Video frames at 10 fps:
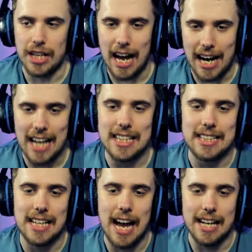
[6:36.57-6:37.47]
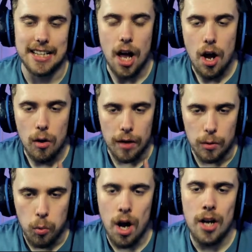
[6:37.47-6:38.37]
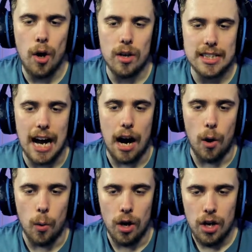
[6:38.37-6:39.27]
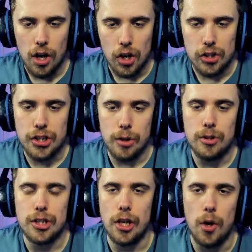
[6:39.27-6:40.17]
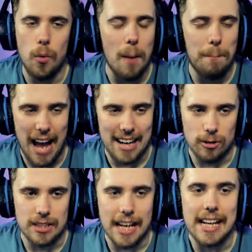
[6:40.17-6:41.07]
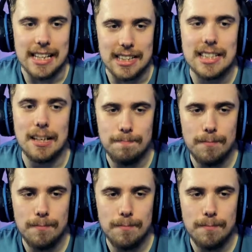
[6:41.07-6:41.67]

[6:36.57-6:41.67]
And as I said, we were knocked out due to penalties.